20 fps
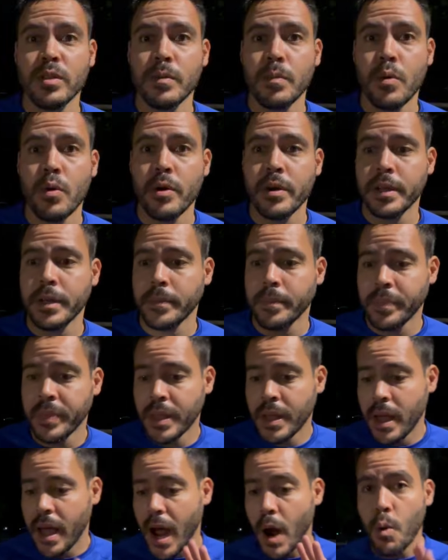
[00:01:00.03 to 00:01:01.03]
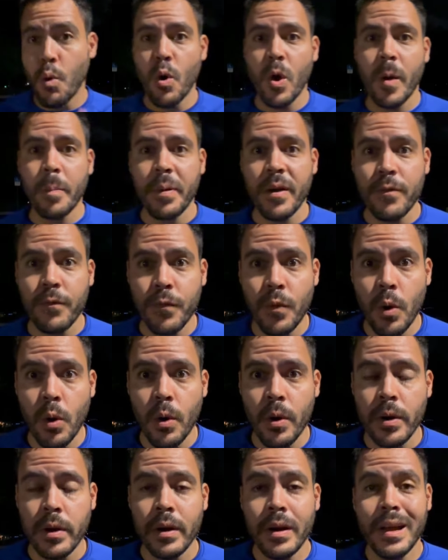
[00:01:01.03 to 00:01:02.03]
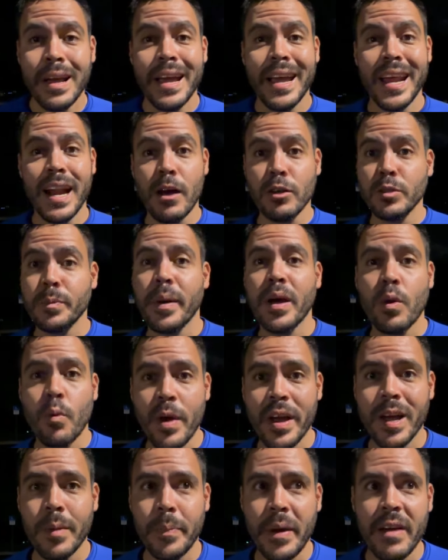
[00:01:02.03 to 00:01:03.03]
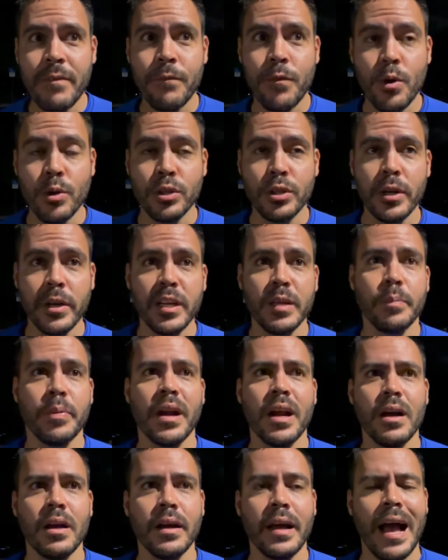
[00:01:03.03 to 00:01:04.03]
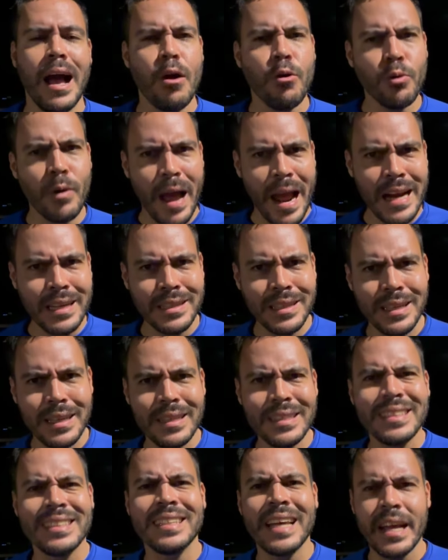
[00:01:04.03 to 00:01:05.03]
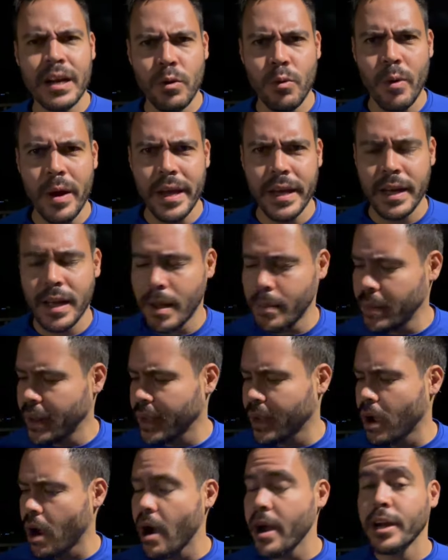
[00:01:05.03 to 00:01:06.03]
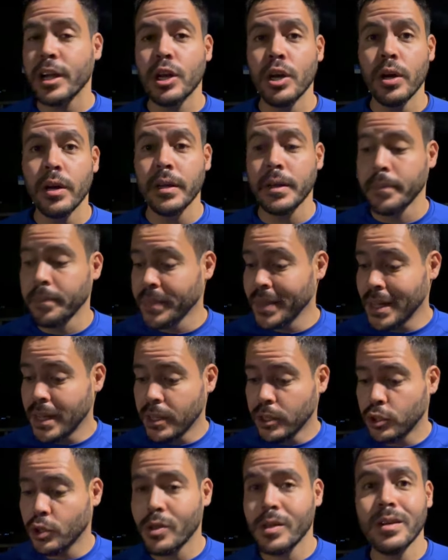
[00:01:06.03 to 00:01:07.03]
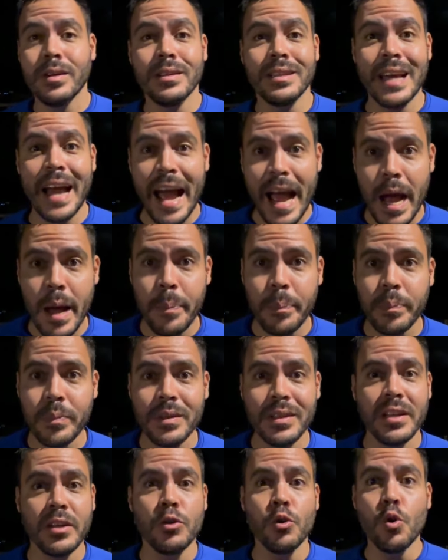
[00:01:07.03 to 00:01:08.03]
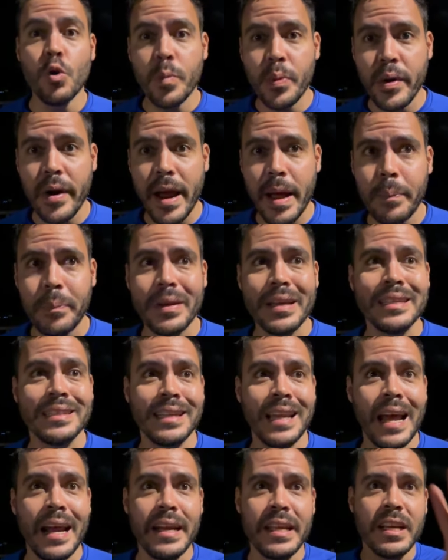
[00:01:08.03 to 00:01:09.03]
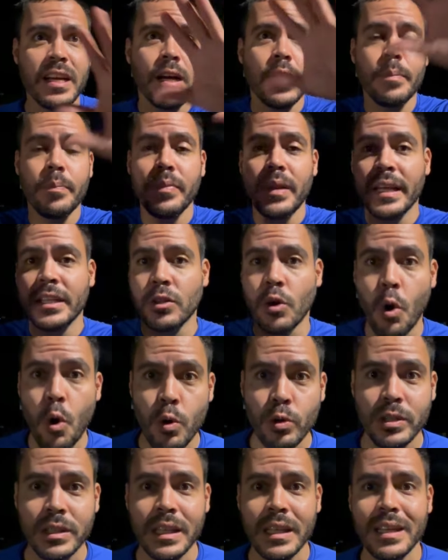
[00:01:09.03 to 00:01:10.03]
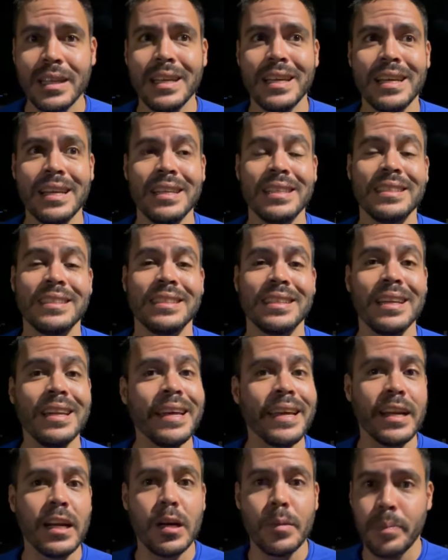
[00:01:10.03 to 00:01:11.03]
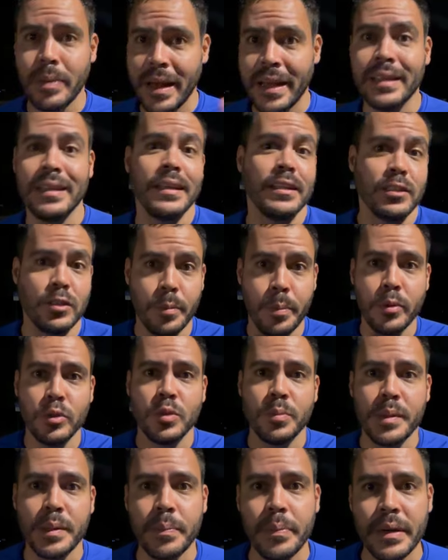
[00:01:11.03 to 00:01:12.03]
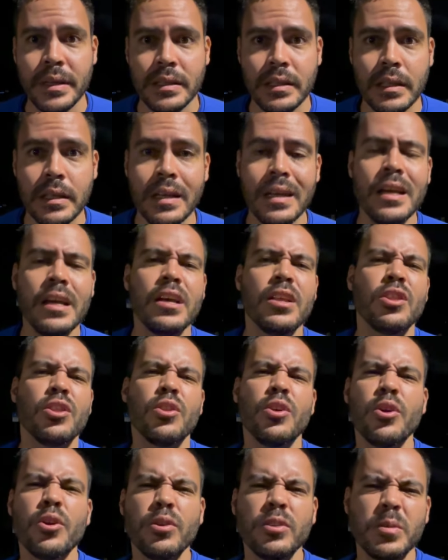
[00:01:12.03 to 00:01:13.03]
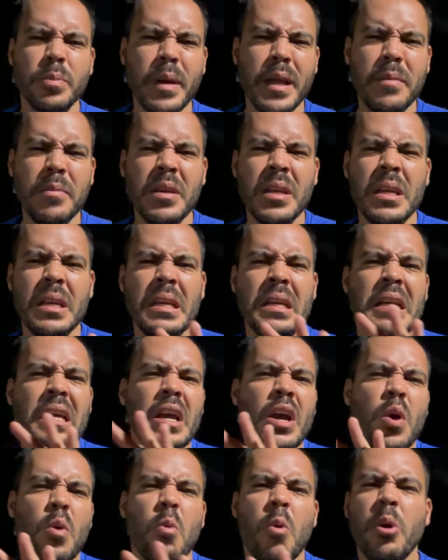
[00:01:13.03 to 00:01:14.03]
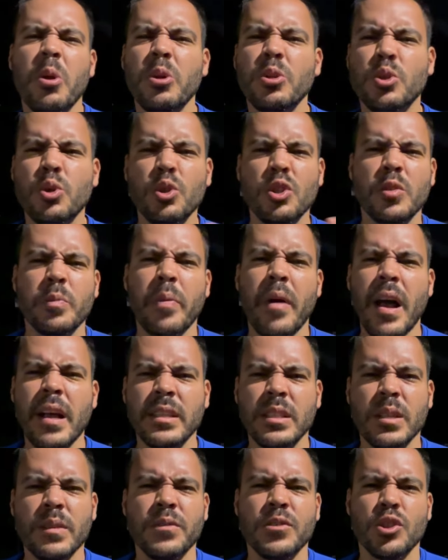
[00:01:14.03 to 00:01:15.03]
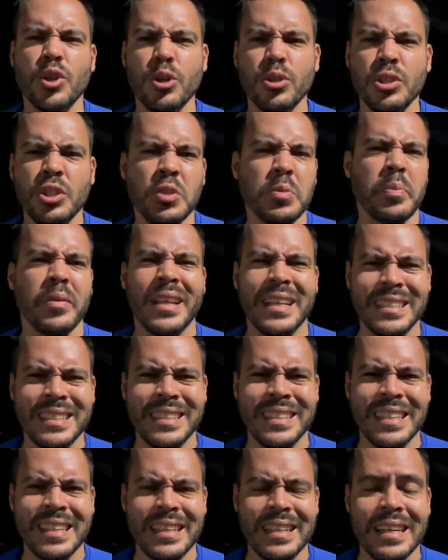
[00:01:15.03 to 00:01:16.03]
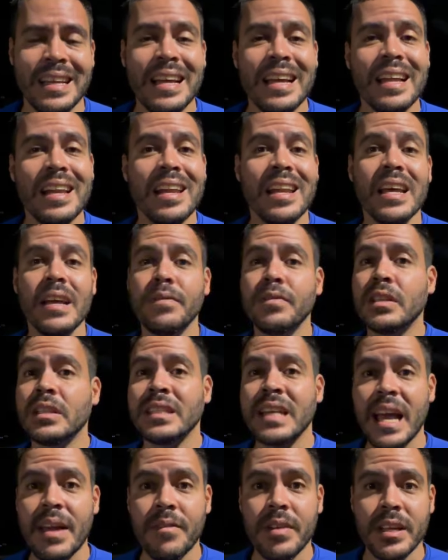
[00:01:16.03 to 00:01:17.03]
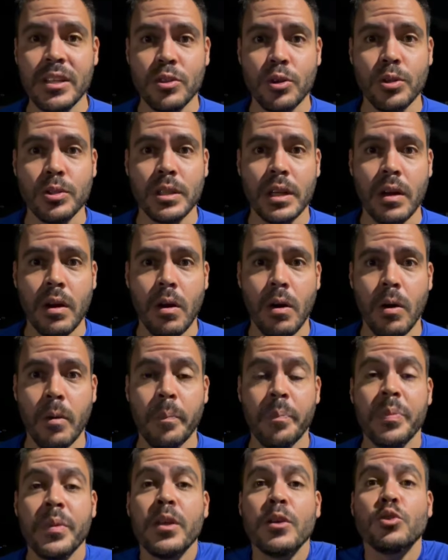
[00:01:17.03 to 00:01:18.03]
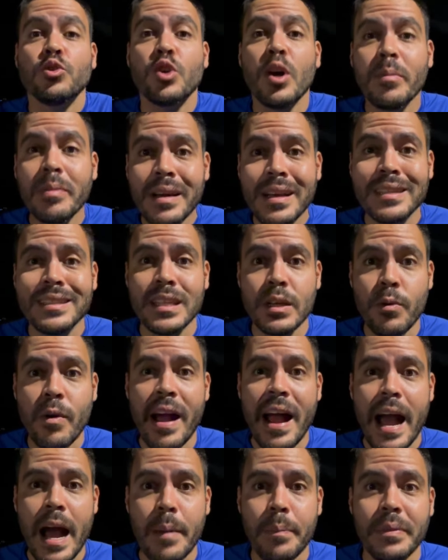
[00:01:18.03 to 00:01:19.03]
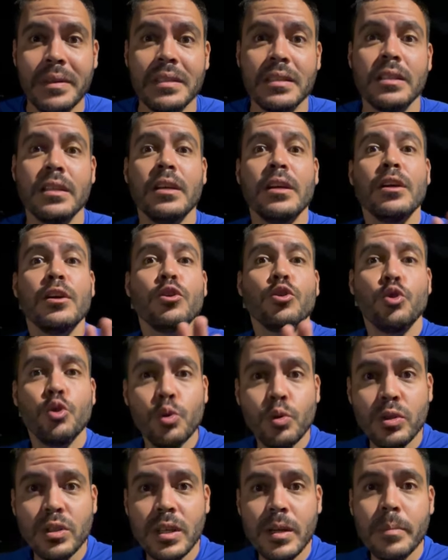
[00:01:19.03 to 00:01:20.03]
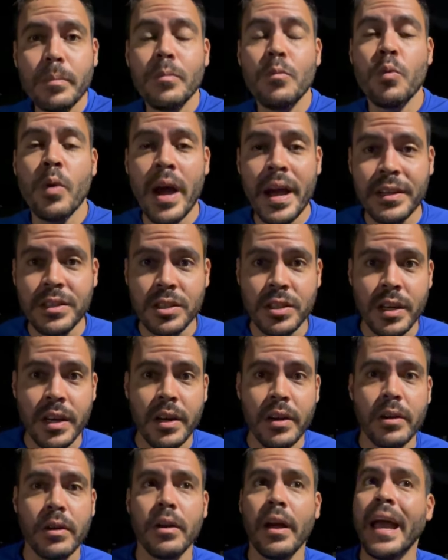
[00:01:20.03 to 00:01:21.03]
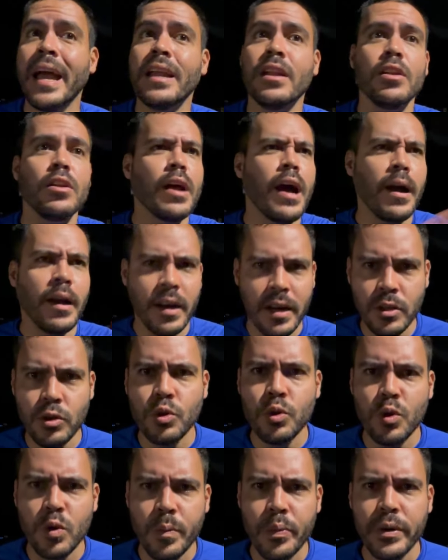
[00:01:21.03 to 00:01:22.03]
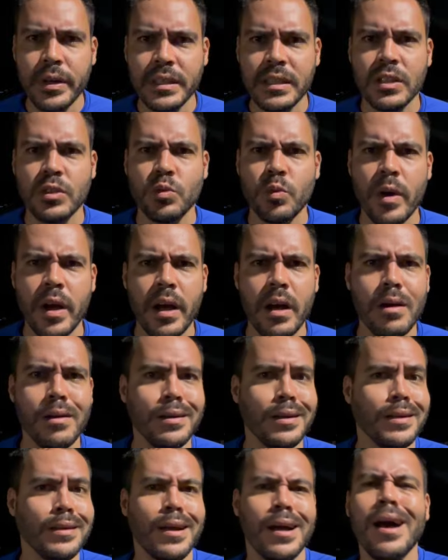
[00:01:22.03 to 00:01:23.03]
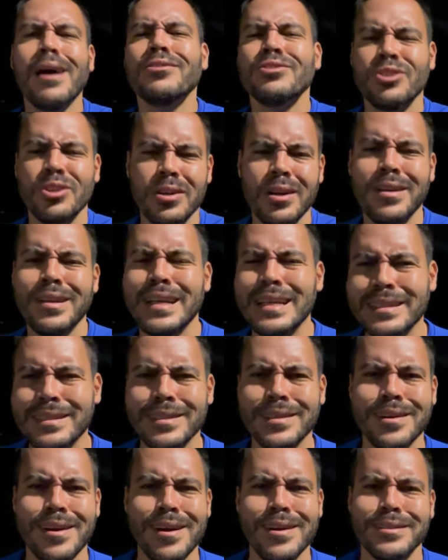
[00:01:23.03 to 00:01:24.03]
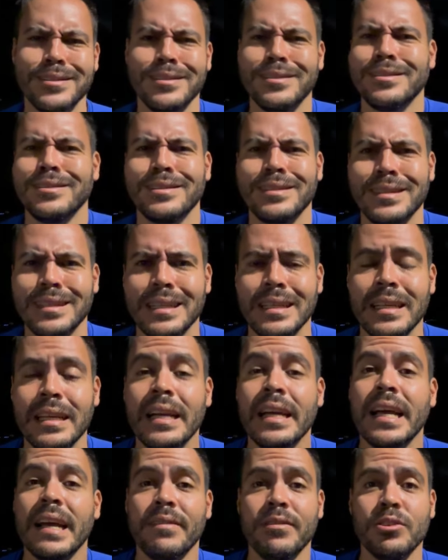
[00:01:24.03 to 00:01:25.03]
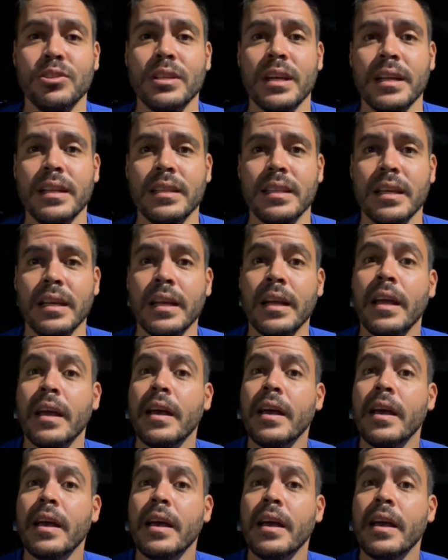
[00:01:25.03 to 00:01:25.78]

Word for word: the morning. I woke up at 4 and I was about to wake up at 4.30, but I, I actually stayed awake. I'm like, all right, good. So the, the app, the Uber app is lighting up. Like the whole city is lit up like it's supposed to be busy. There's maybe one or two spots of surges, but that's it. Lyft doesn't have any surge at all. So I'm going to see what happens. Do some ride share and I'm going to do Uber Eats as well. And then I'll turn on Instacart just to see if there's anything